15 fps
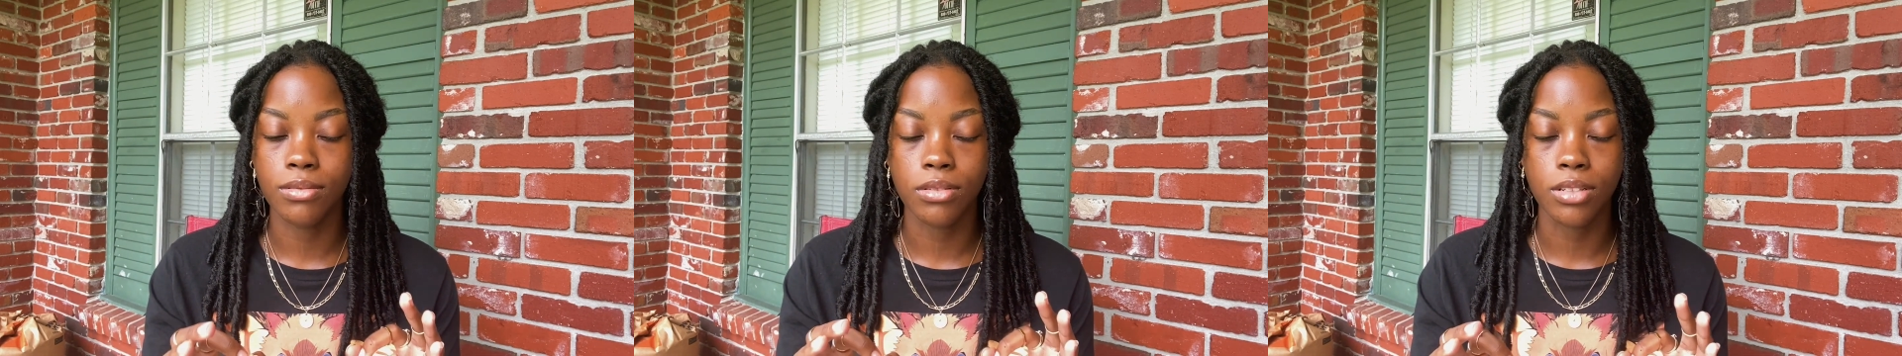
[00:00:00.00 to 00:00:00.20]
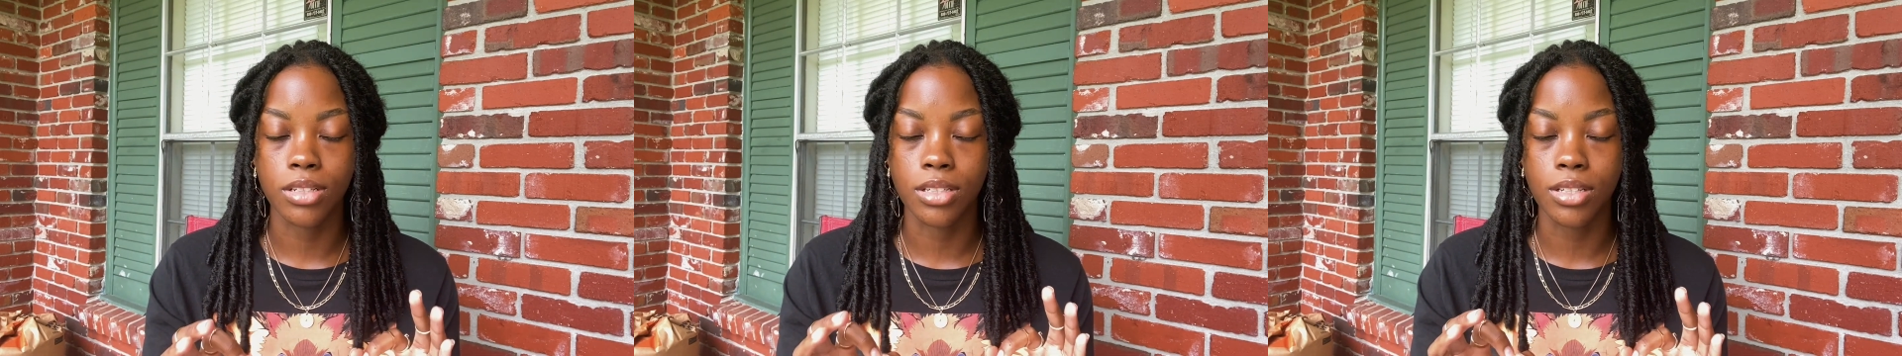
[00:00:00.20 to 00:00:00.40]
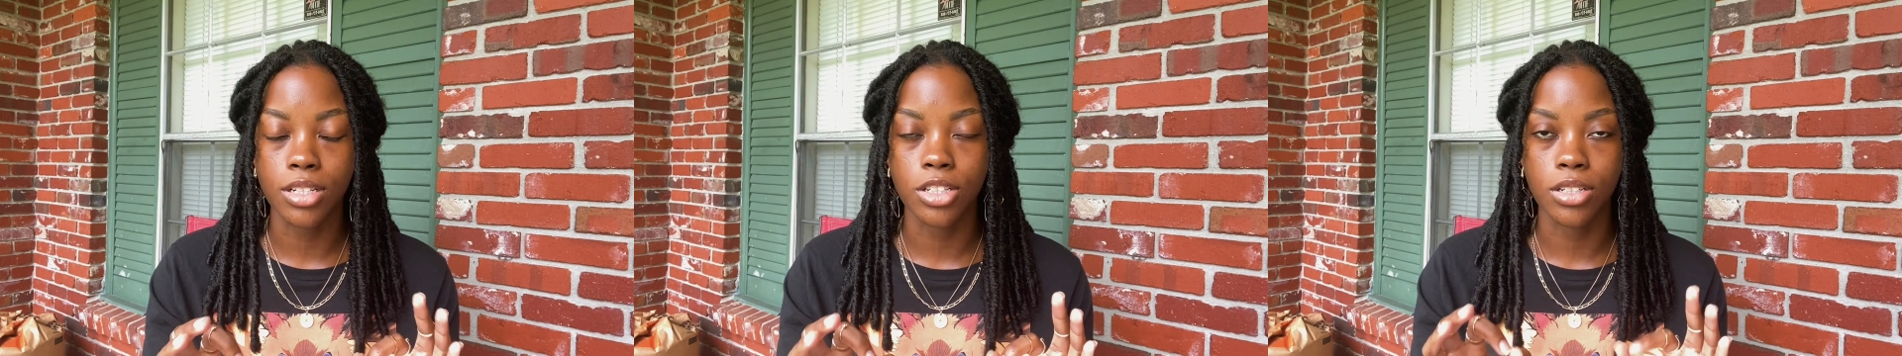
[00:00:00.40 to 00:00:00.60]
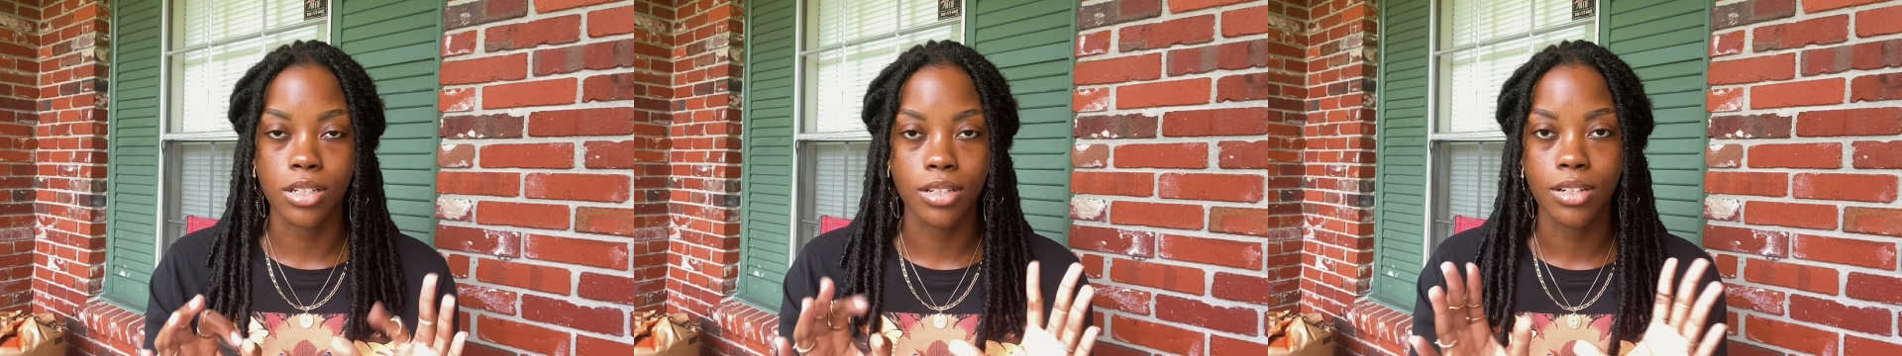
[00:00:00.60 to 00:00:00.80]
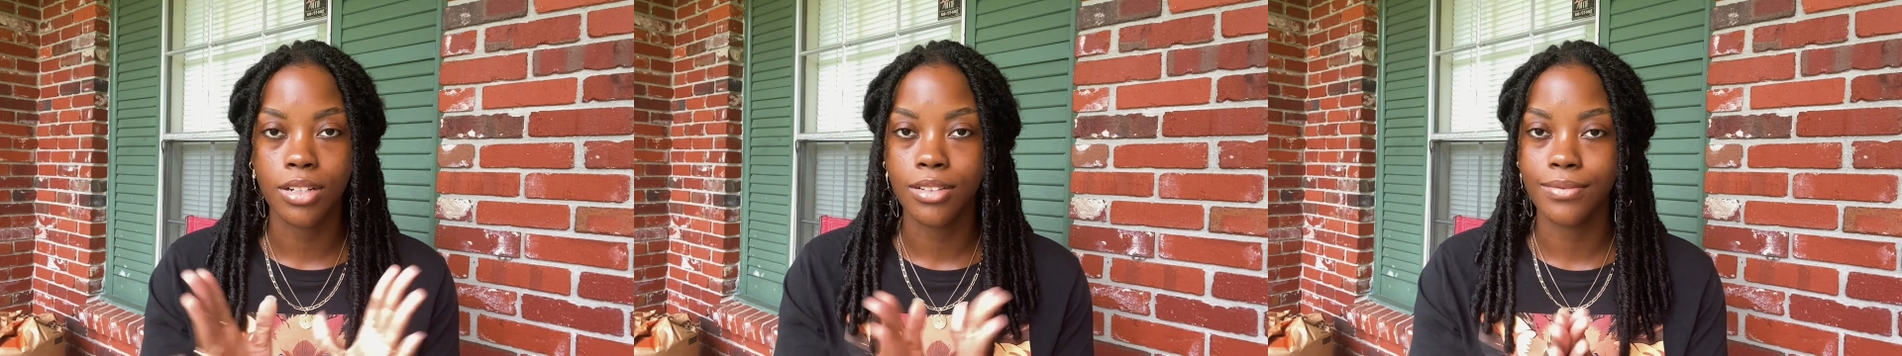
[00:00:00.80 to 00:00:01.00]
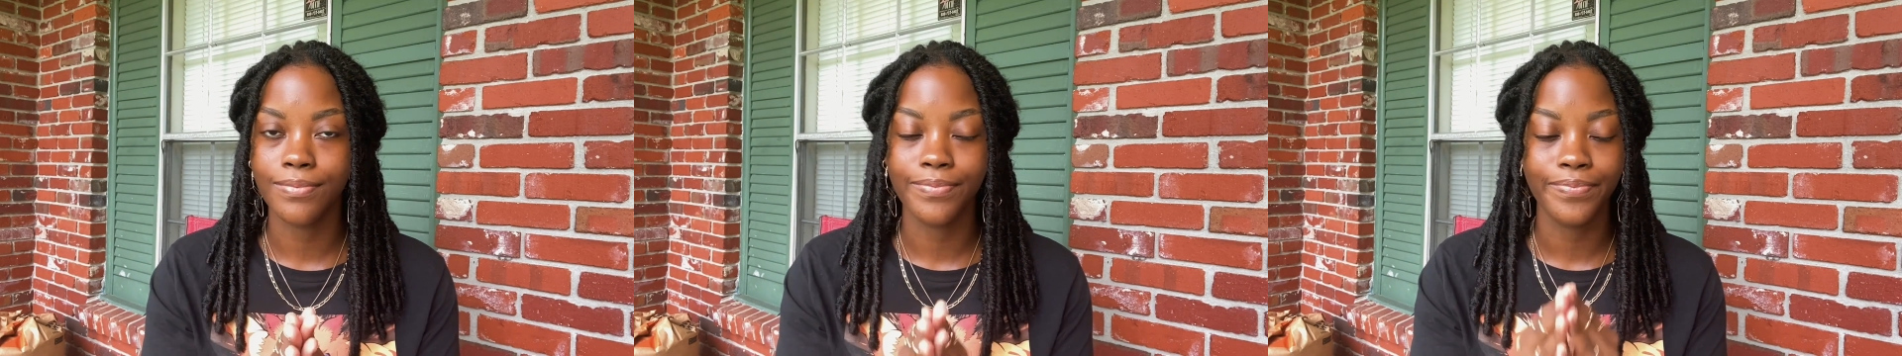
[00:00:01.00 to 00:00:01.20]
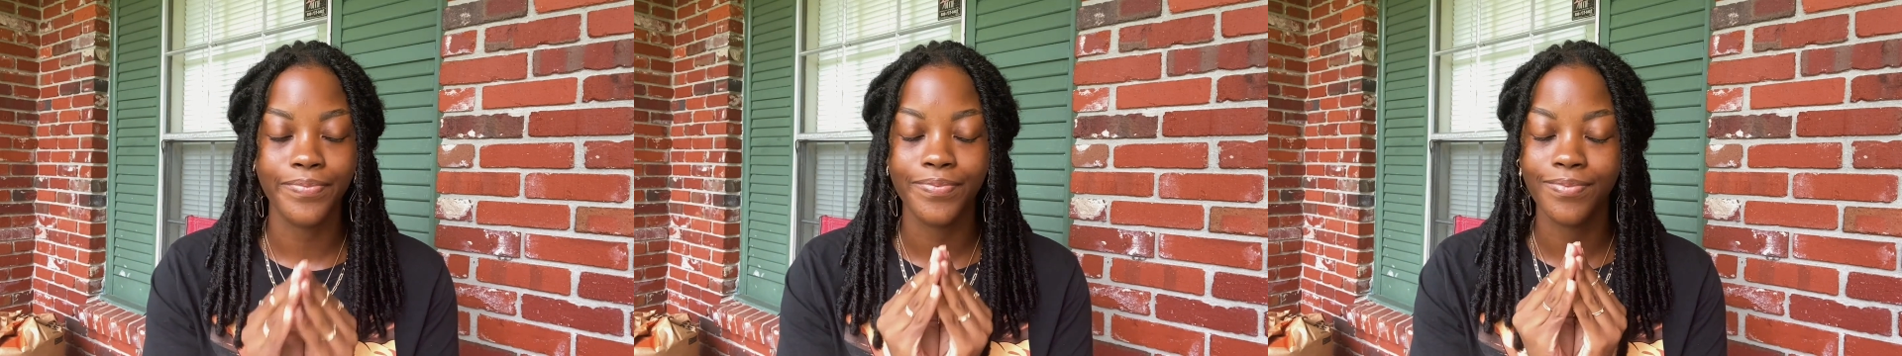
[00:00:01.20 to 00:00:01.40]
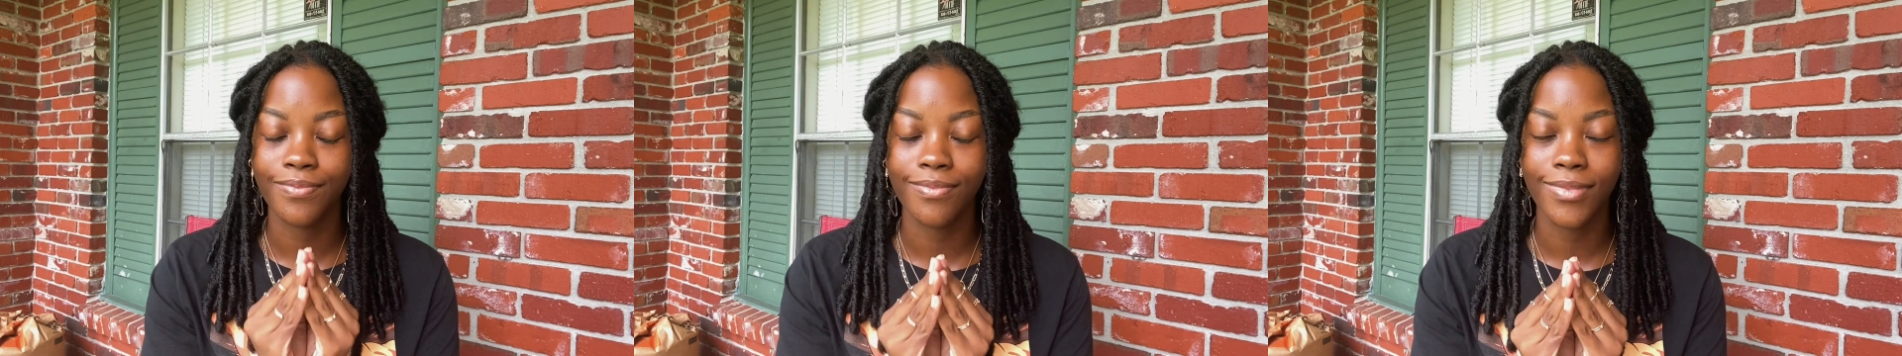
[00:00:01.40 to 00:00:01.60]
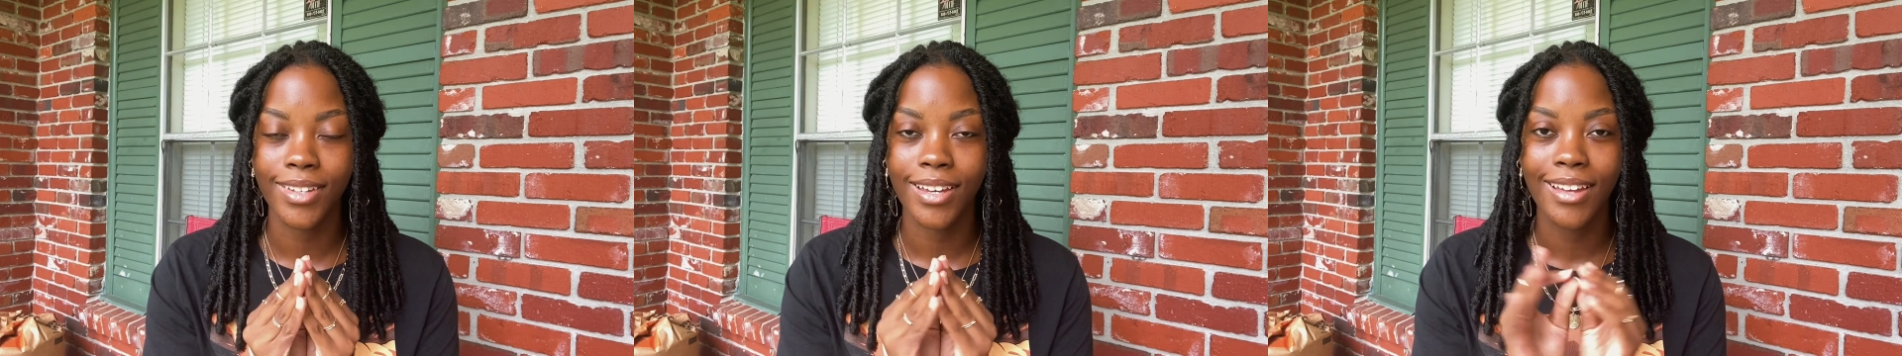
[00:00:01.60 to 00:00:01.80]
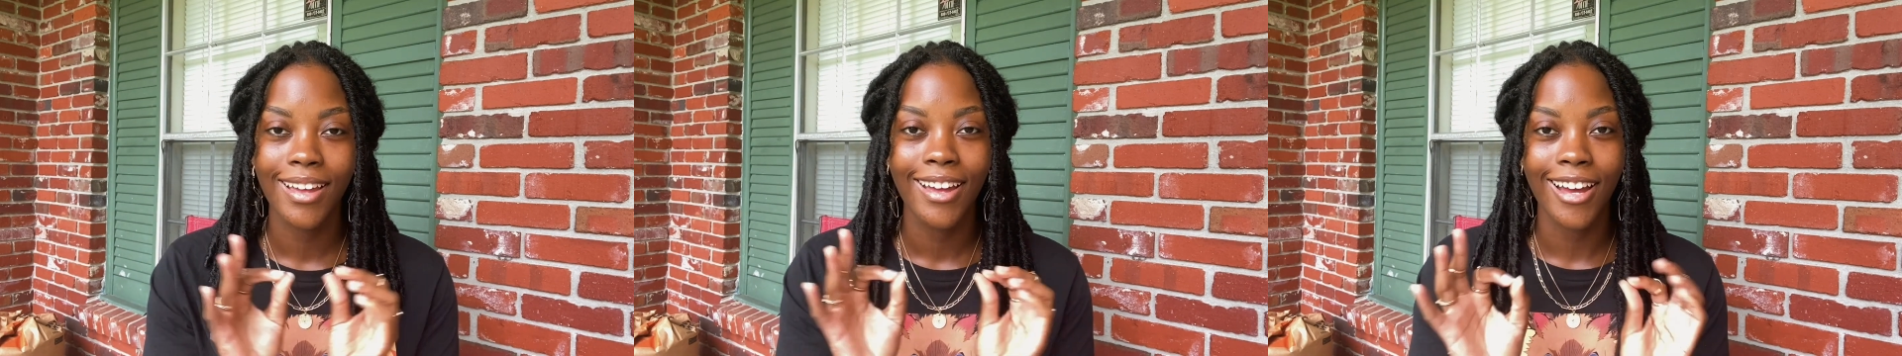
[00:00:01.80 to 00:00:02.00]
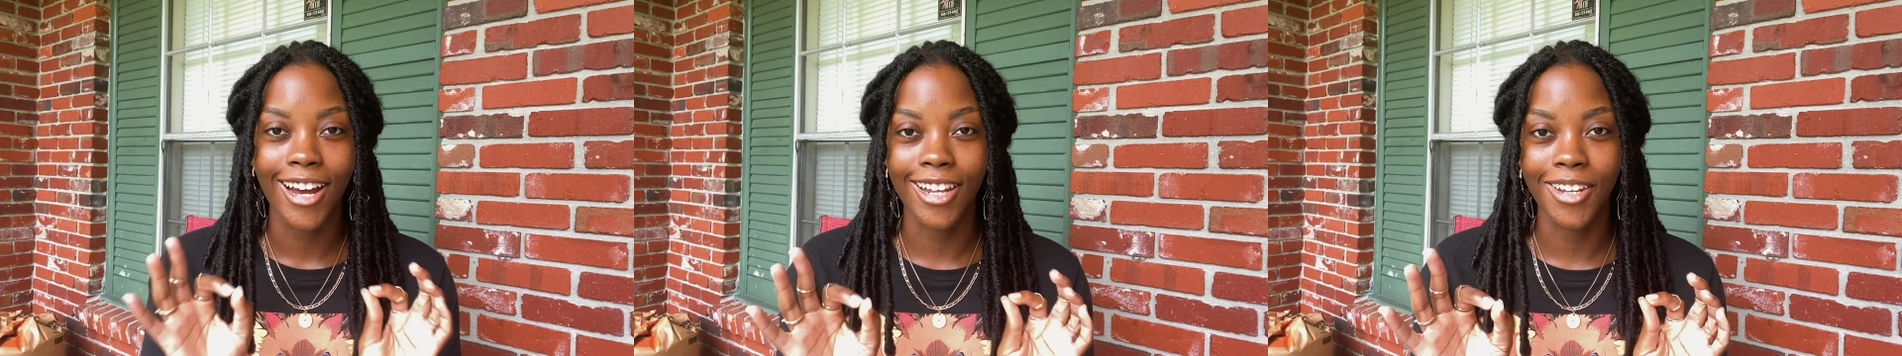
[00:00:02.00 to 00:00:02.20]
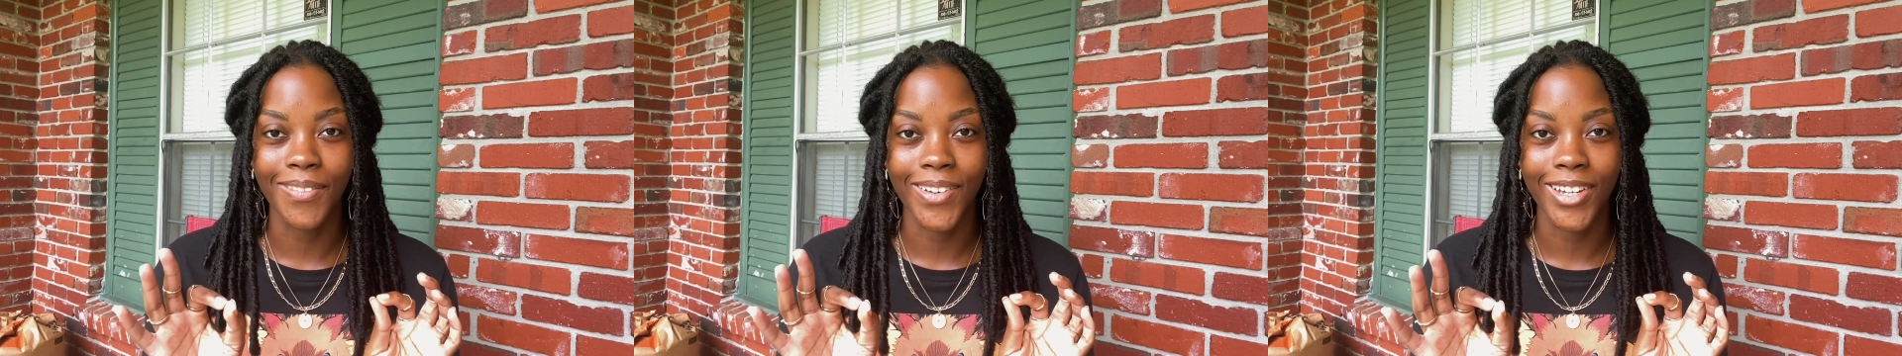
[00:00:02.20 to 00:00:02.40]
such a, I love it,